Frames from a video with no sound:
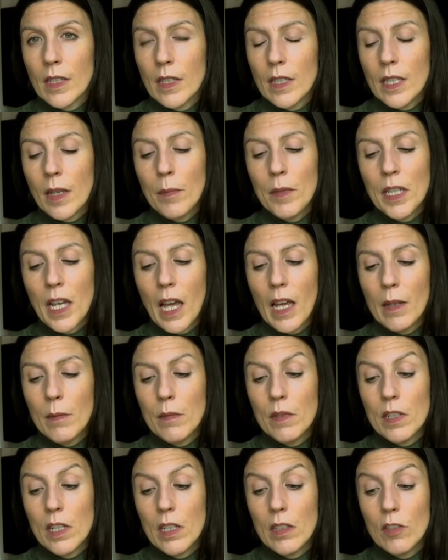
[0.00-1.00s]

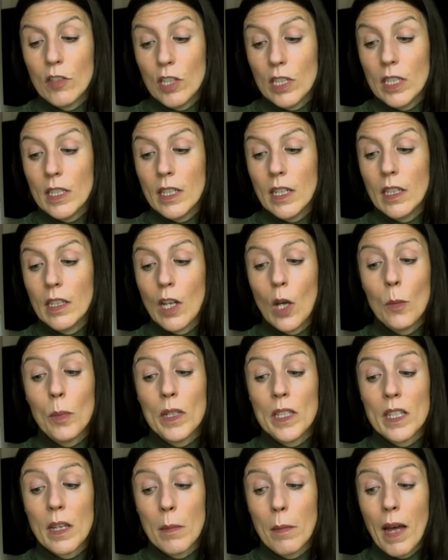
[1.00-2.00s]
Sometimes she still
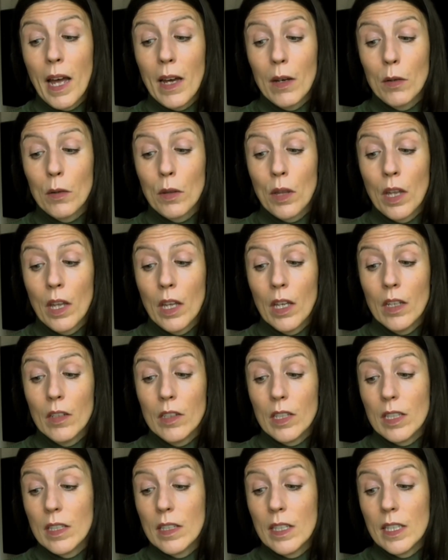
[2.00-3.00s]
opens her mouth
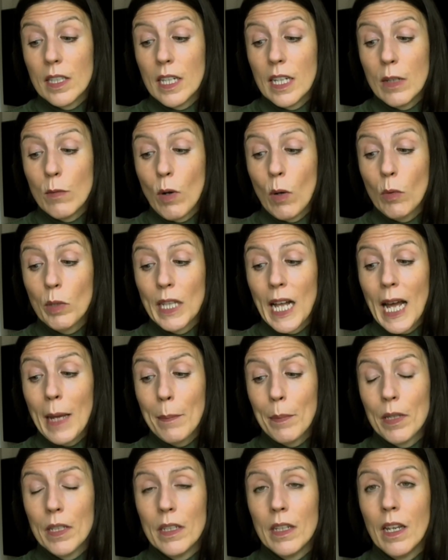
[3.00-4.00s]
just to see what will
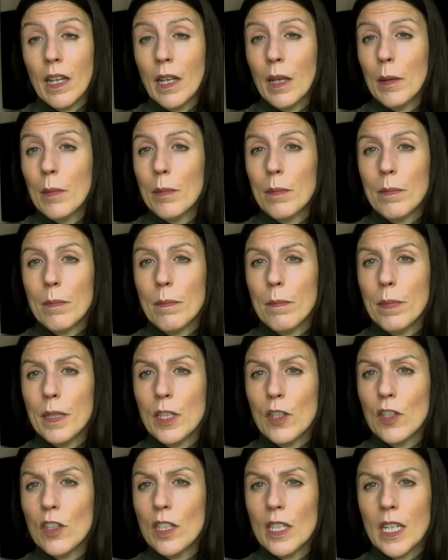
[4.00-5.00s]
happen,
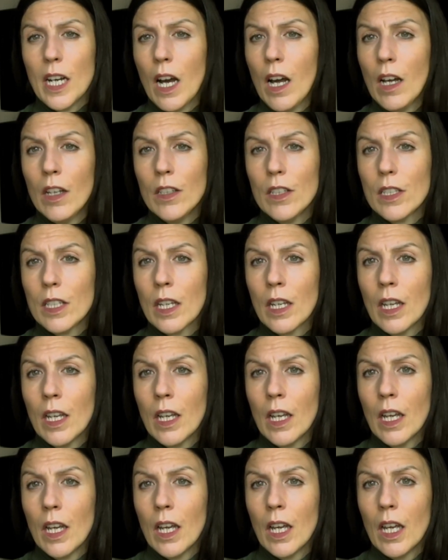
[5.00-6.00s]
but she can't.
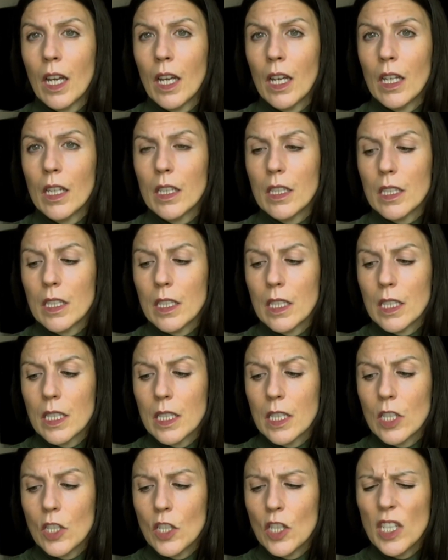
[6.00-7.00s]

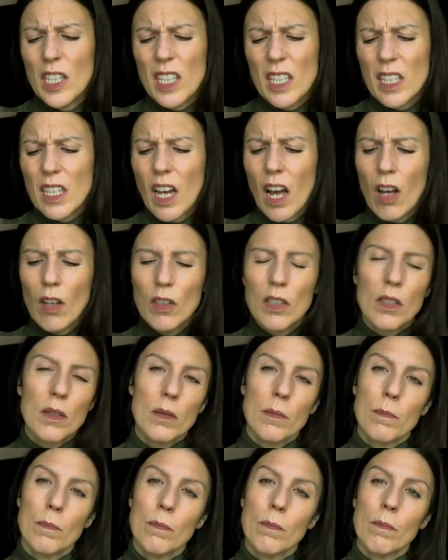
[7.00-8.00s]
She just
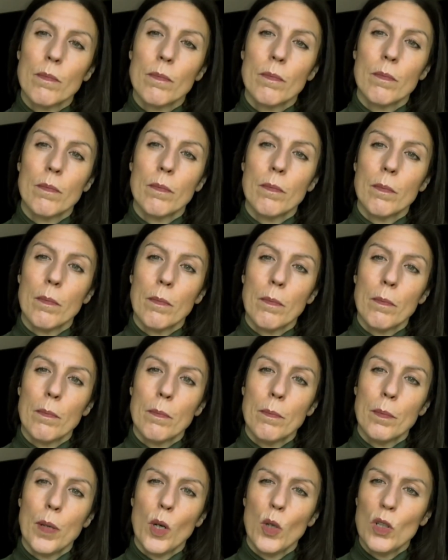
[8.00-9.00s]
can't
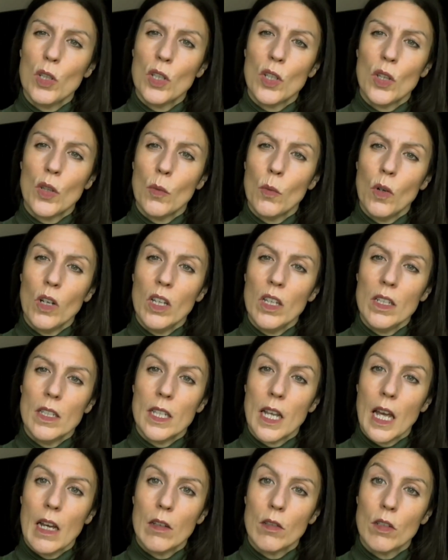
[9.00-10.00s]
push the
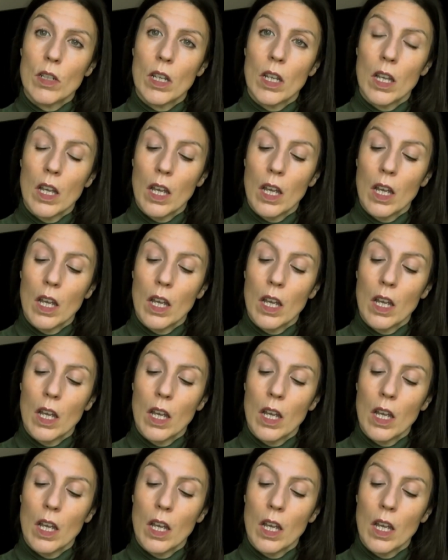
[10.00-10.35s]
words out.